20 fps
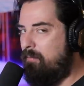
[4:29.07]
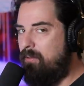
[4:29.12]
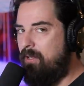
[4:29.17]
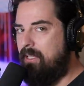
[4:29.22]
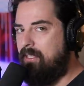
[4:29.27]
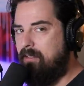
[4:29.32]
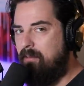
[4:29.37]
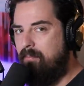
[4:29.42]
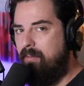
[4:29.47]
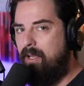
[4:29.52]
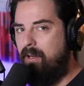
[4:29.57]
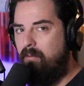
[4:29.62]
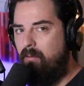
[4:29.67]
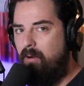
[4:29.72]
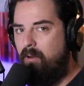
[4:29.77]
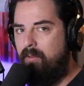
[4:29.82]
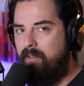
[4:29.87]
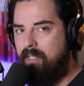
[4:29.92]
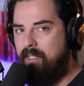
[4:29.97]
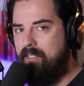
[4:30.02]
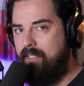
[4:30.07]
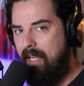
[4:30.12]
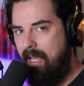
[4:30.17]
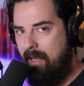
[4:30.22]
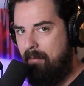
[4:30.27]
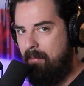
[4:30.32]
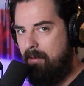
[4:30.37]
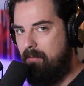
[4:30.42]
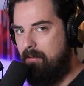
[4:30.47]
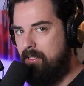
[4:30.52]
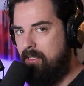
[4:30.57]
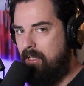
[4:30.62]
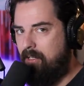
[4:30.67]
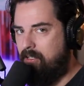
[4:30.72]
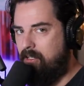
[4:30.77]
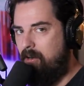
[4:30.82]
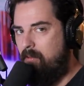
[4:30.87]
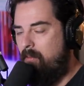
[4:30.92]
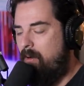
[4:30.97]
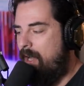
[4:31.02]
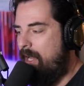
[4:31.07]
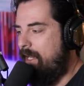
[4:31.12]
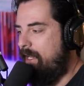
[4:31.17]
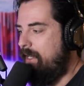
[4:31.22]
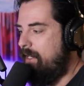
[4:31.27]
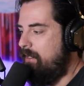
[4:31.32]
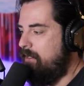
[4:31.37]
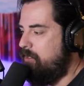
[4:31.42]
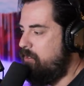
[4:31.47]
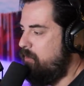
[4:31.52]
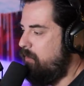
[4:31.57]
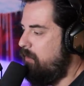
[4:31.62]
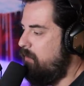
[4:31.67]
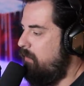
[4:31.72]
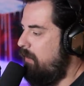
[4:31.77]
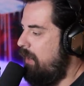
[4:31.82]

plays a big role in this game, and we'll touch on why in a short